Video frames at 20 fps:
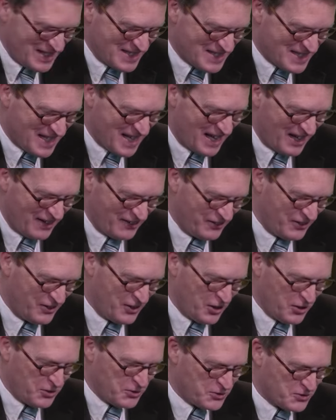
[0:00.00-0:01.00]
is there in
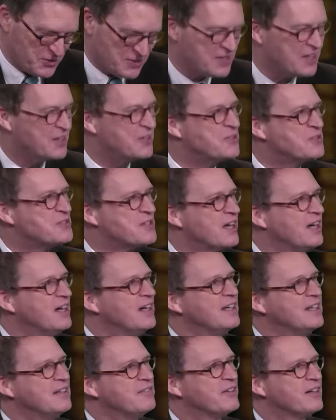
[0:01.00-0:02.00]
those, those
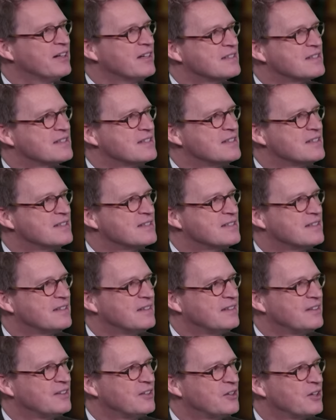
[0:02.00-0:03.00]
early verses
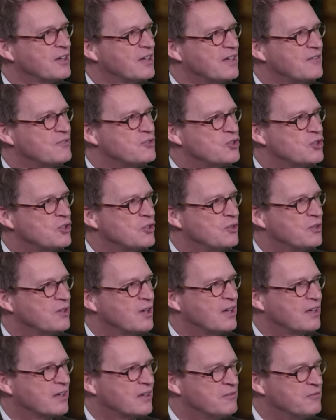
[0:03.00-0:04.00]
that gives you
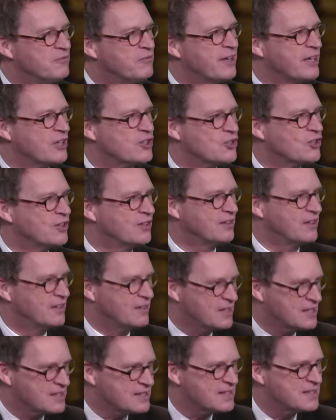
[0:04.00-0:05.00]
a conviction
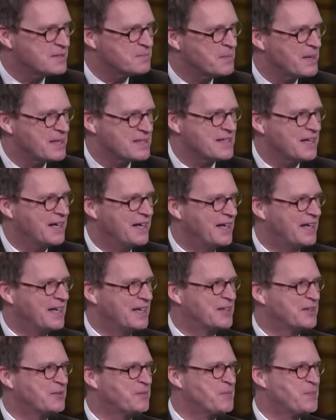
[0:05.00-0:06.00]
that this is
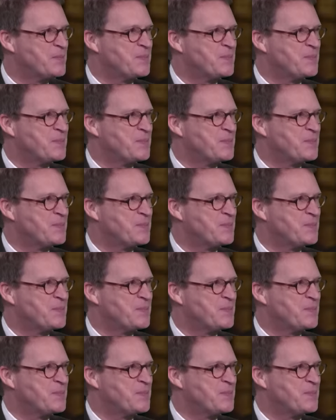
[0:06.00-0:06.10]
messianic?